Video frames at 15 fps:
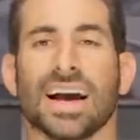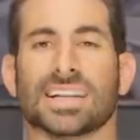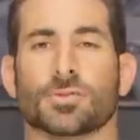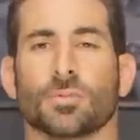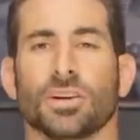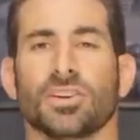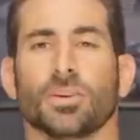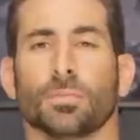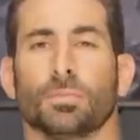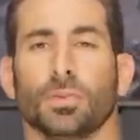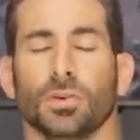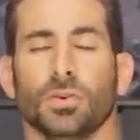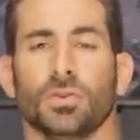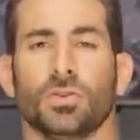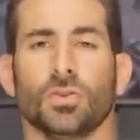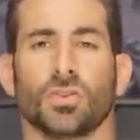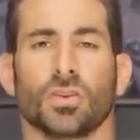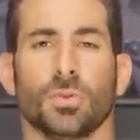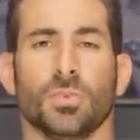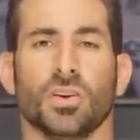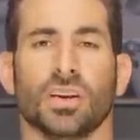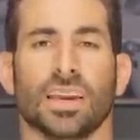That's where your
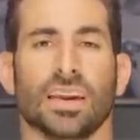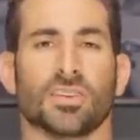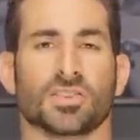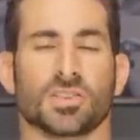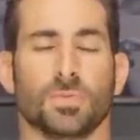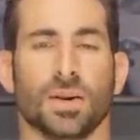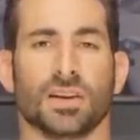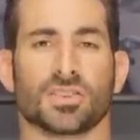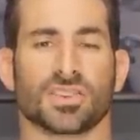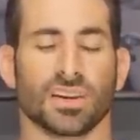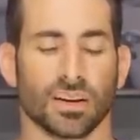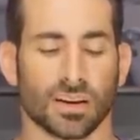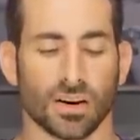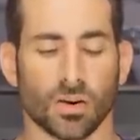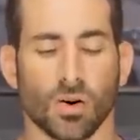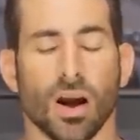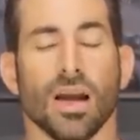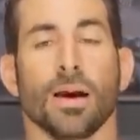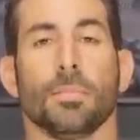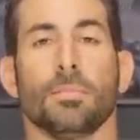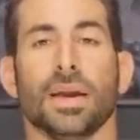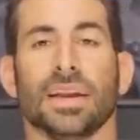Bluetooth communicator speaker is going to go,
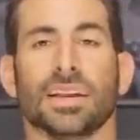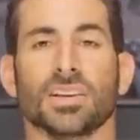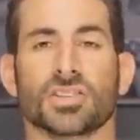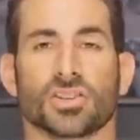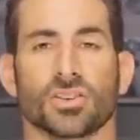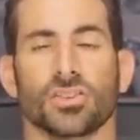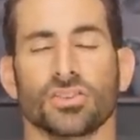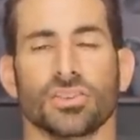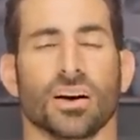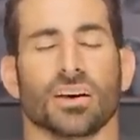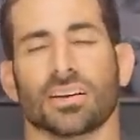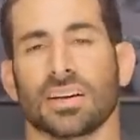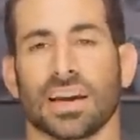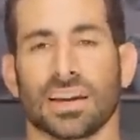making sure you're not